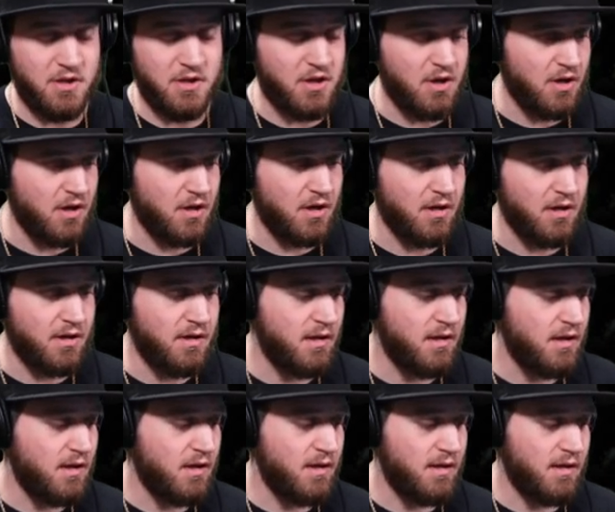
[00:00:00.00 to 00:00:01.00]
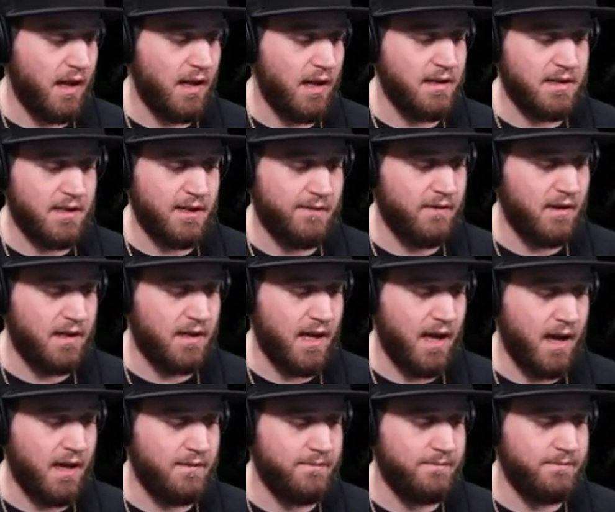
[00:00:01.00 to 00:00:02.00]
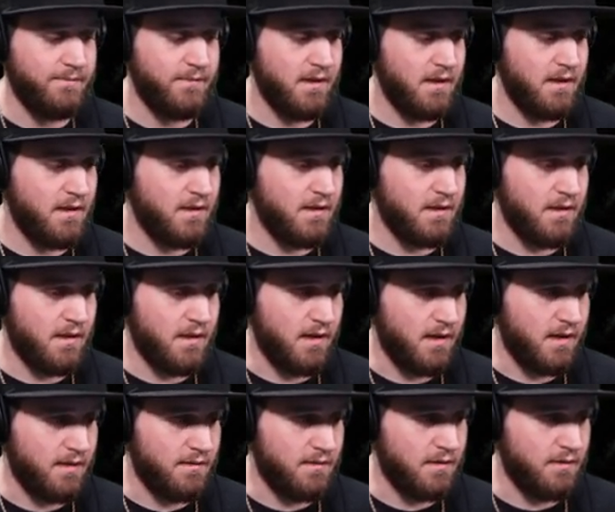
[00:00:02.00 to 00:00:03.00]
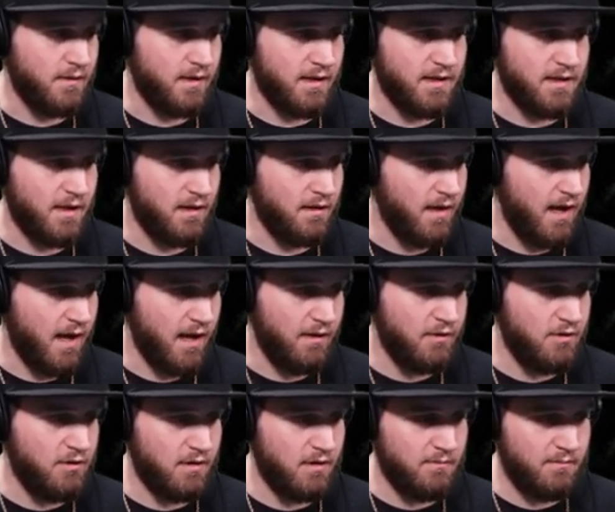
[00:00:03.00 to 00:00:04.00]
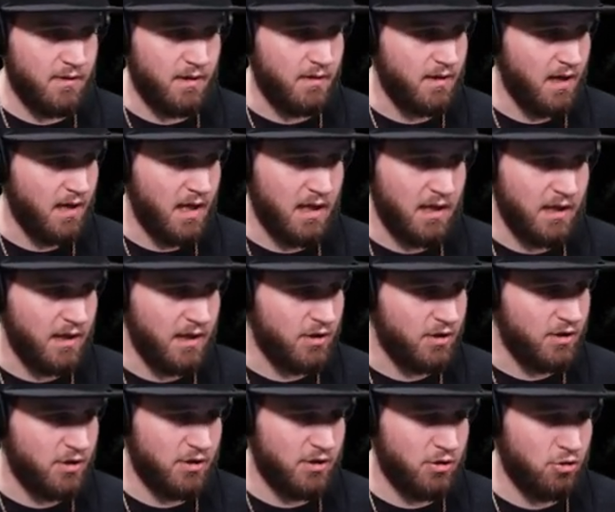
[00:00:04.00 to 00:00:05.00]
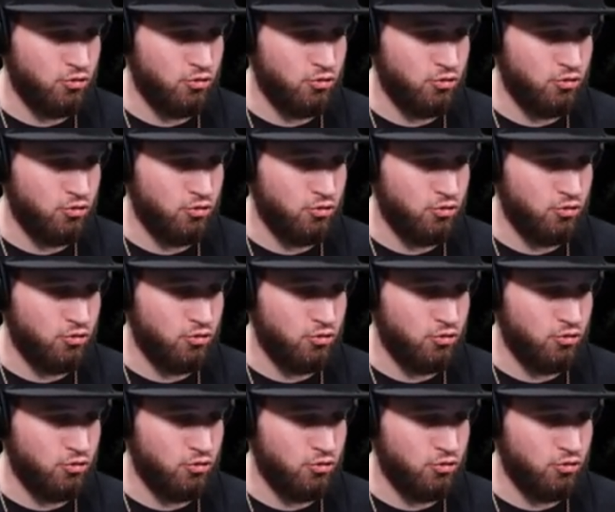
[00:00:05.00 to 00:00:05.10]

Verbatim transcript: will be good and stuff like that. So you can set your language. You can be English.